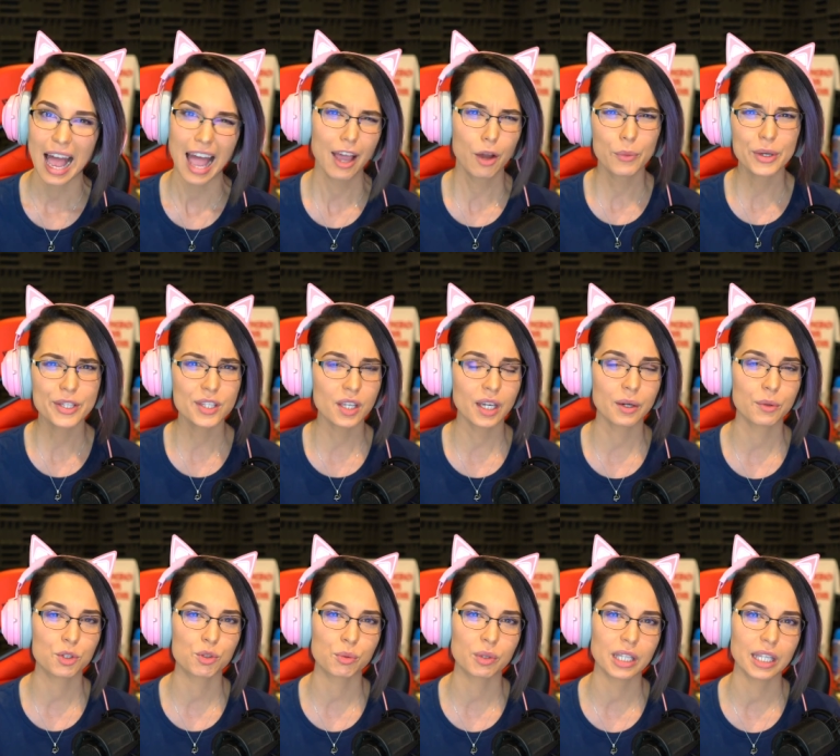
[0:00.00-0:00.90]
I always thought
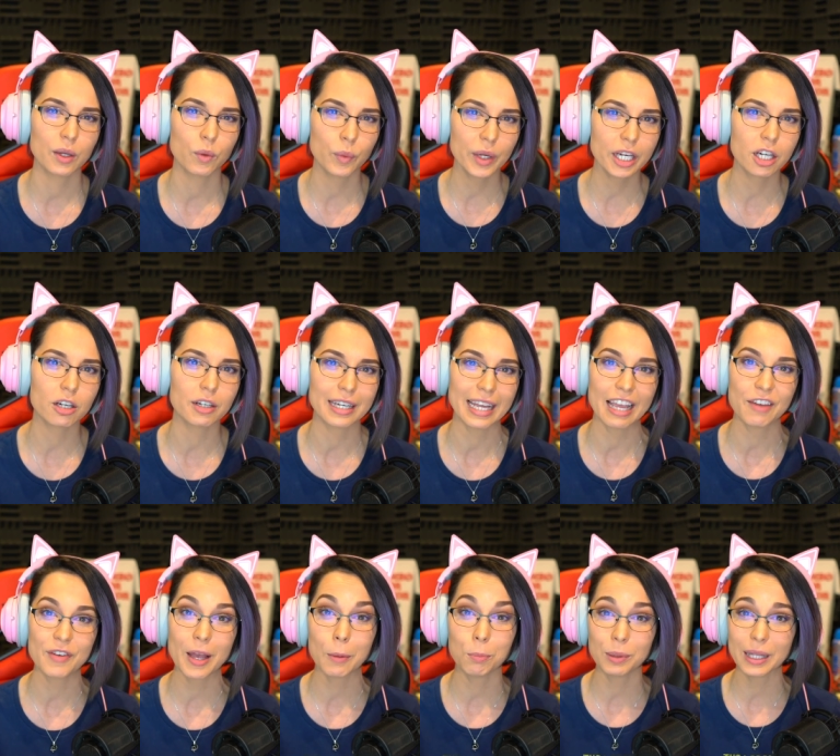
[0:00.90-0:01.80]
it was really weird.
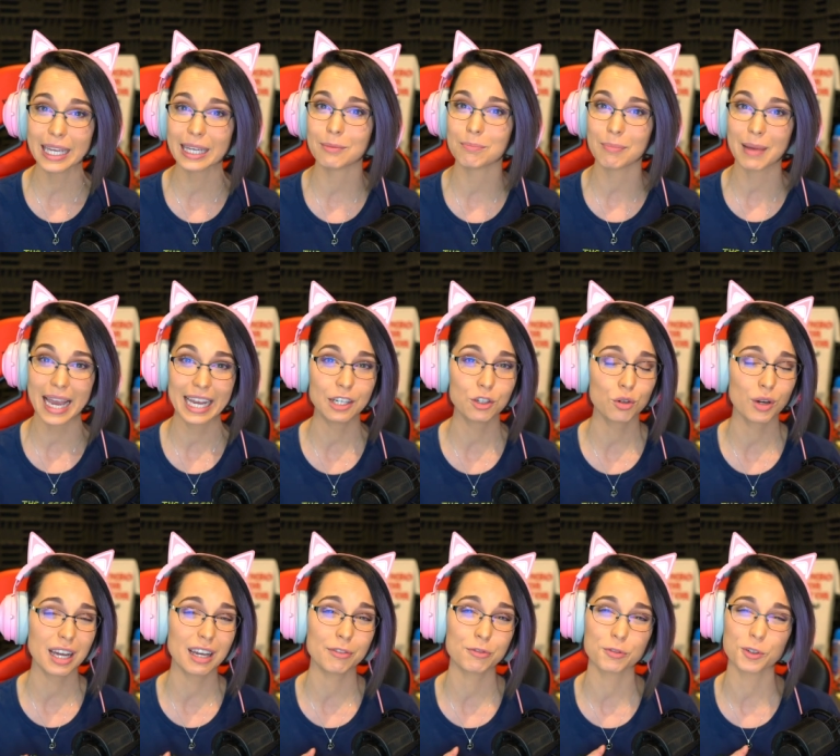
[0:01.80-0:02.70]
If I played
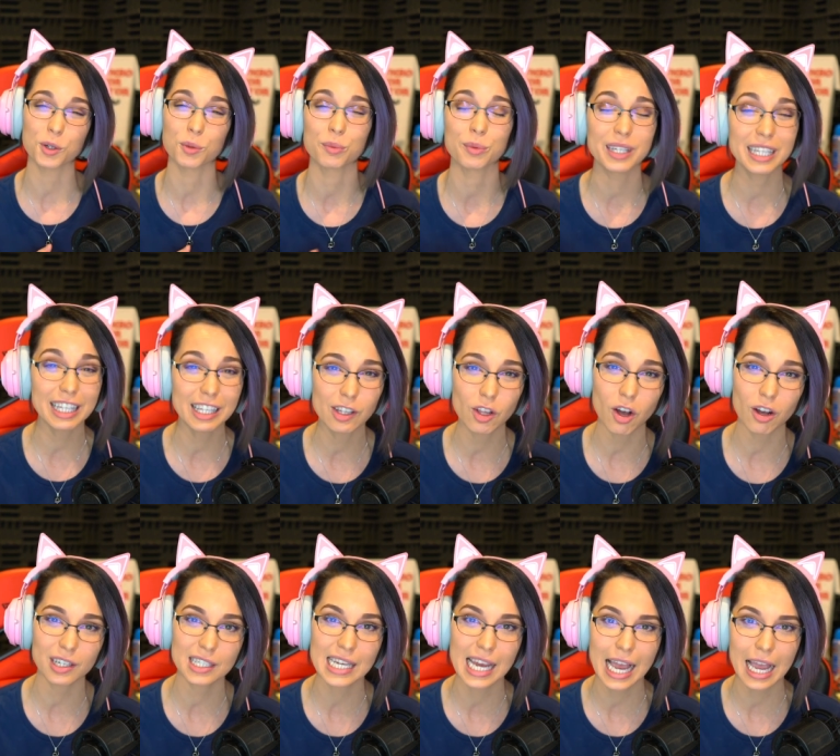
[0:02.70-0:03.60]
Minecraft for a really
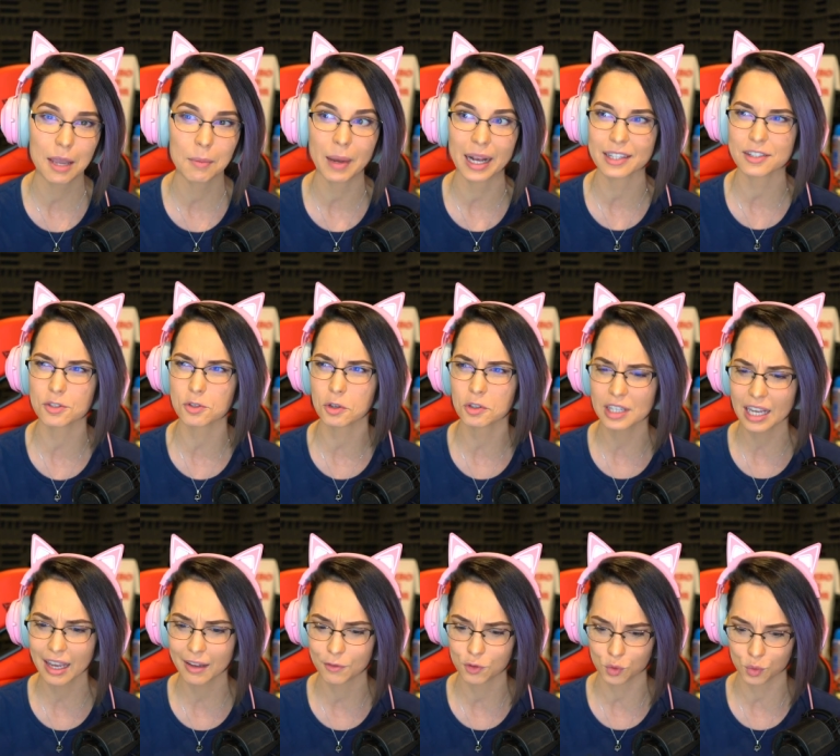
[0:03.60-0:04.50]
long time, I'd start
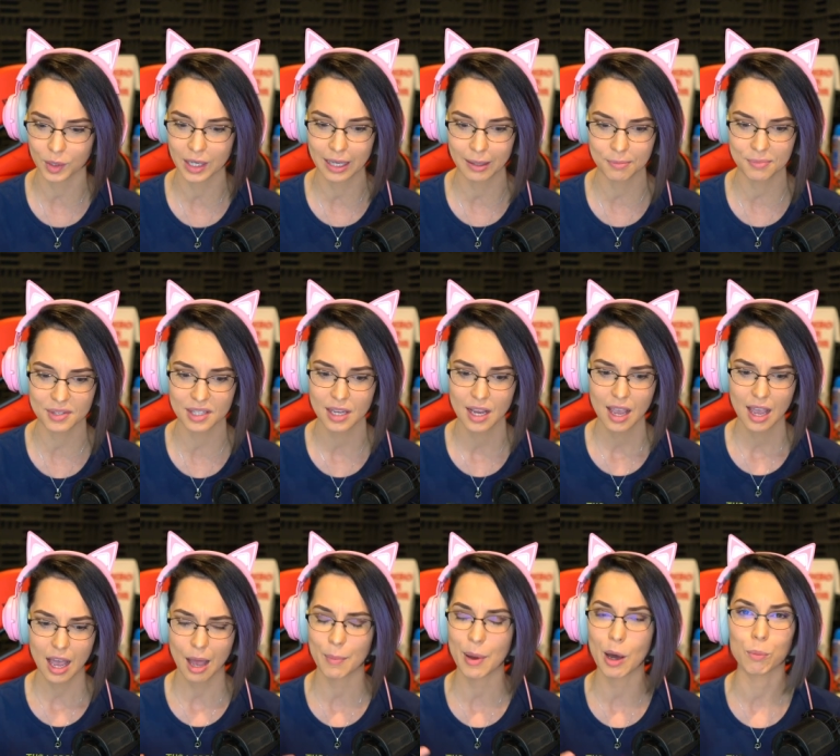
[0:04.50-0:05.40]
to have dreams
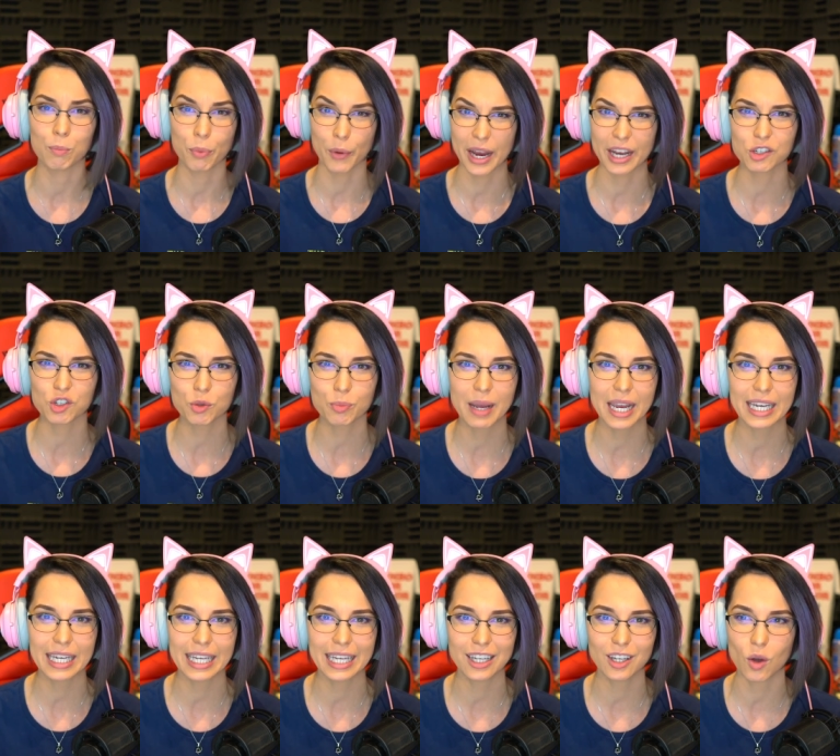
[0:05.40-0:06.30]
about branch
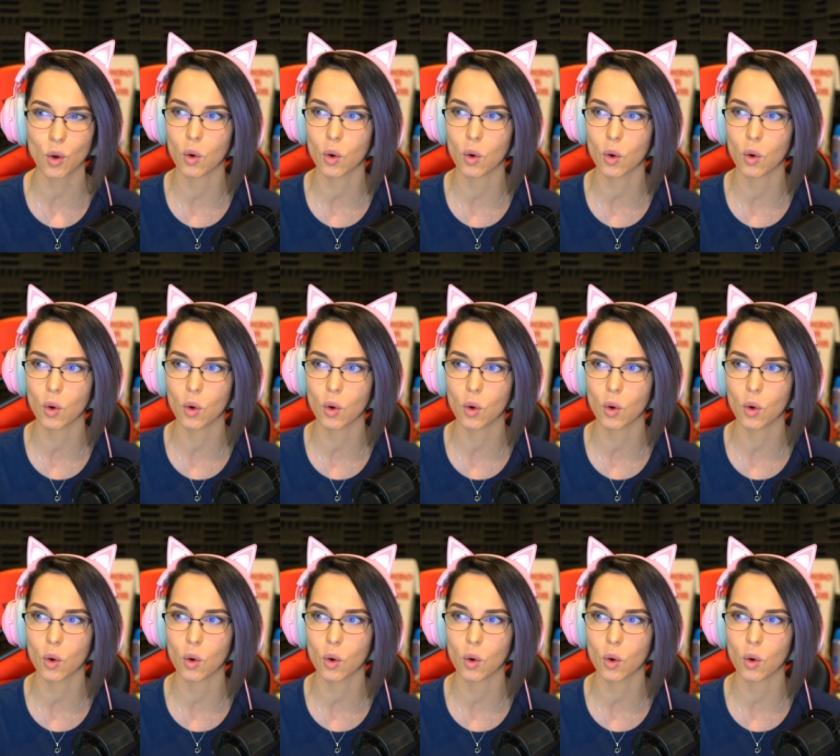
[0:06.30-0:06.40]
mining,